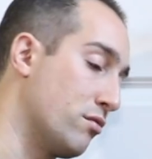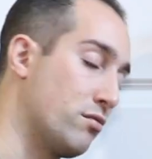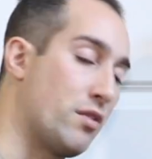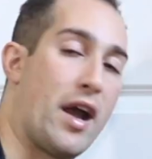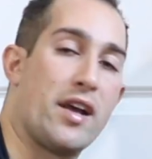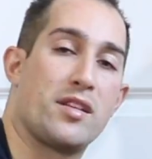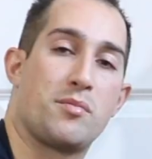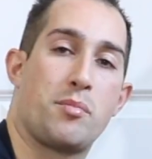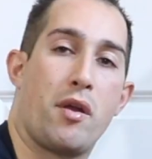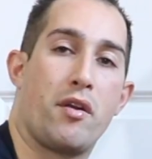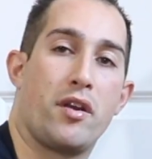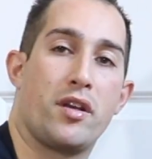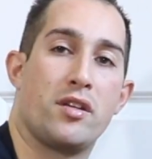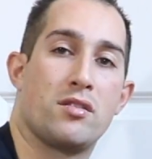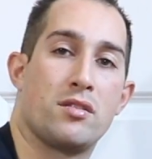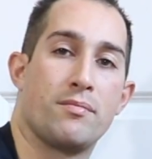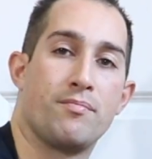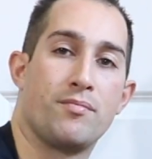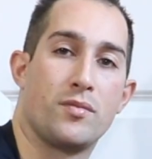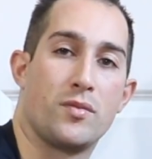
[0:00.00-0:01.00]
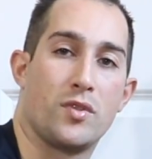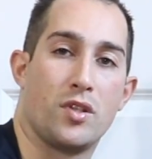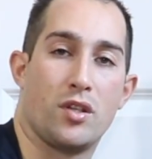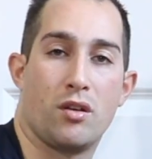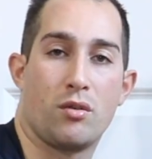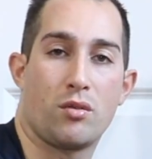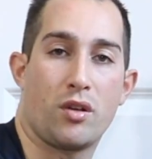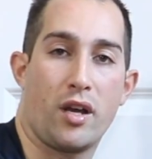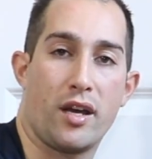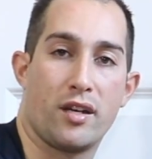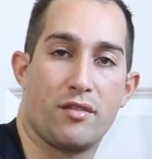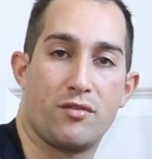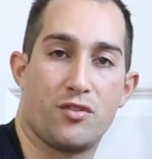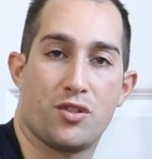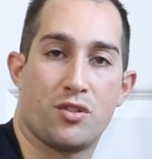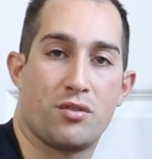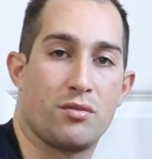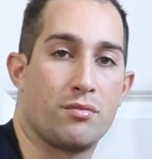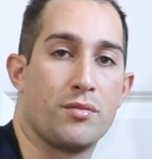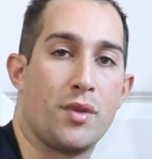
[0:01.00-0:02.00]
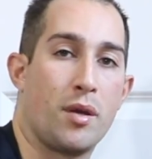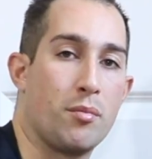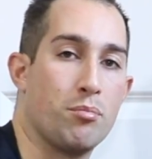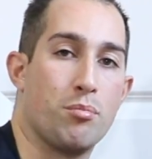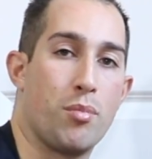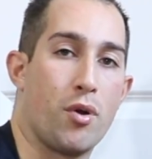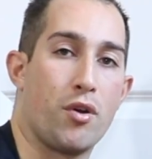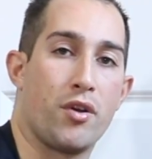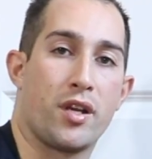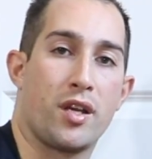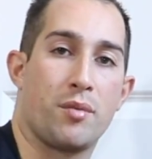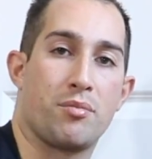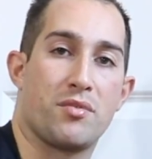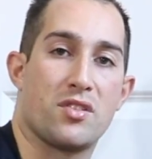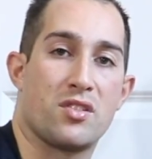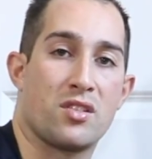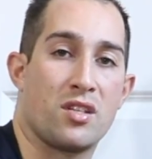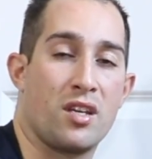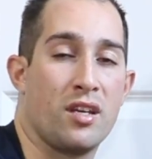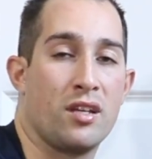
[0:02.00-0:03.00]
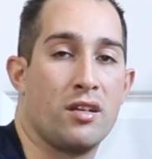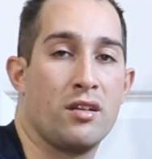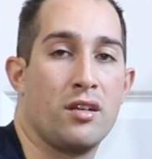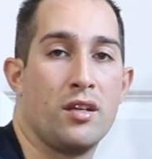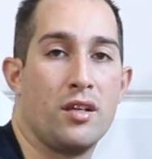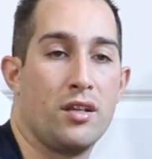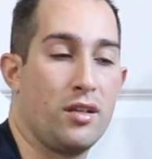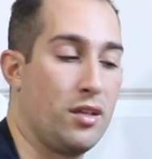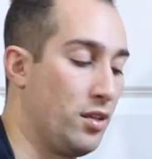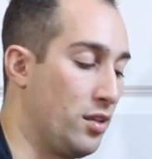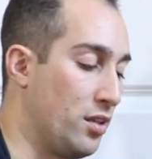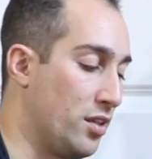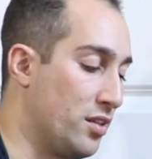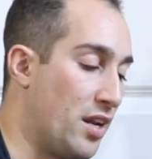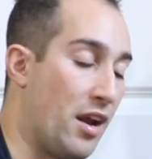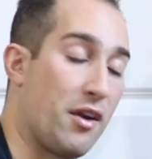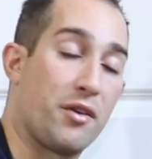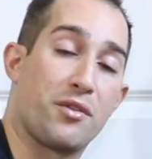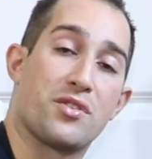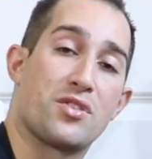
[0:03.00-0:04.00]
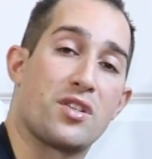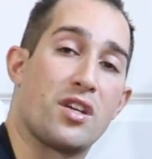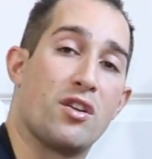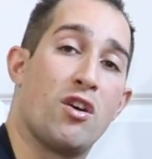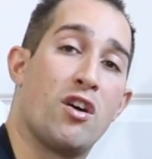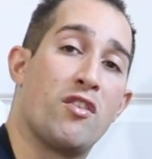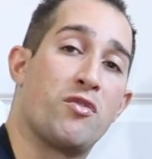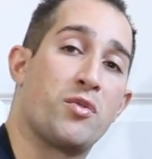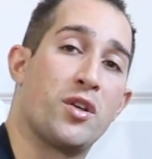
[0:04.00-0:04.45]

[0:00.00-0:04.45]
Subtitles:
raspberries, kind of just burning up the skin and tearing the skin off.